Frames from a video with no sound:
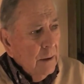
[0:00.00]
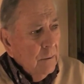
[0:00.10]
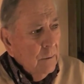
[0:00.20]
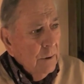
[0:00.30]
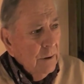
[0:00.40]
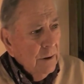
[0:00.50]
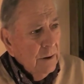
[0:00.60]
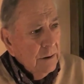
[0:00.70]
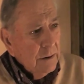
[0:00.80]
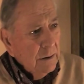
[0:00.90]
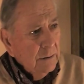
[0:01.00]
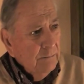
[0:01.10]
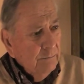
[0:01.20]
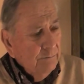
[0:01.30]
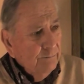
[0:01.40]
one of these
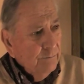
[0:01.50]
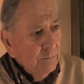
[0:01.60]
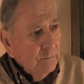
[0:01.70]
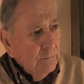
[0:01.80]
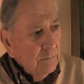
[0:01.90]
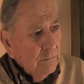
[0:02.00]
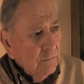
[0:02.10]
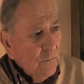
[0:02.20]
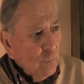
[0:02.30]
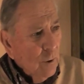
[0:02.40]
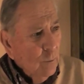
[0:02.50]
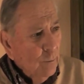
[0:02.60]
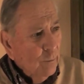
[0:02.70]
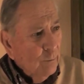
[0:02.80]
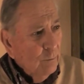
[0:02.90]

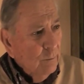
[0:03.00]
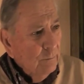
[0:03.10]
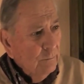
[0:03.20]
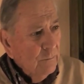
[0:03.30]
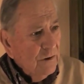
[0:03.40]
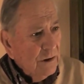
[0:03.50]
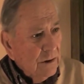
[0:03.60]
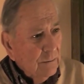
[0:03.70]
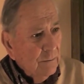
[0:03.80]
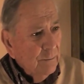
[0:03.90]
rope baskets.